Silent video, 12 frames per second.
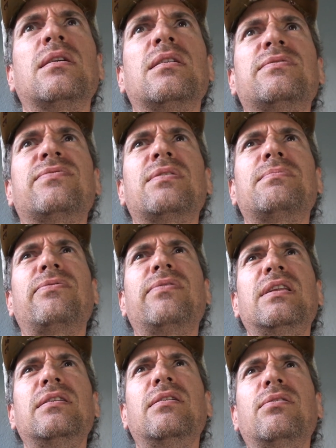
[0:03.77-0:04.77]
It's from a
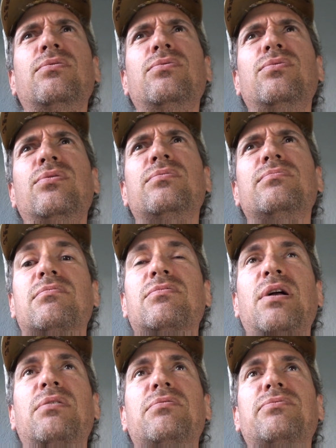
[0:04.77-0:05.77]
video
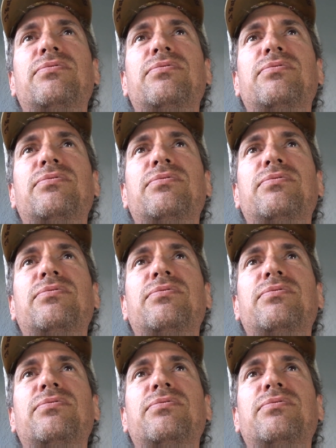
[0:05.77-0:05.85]
around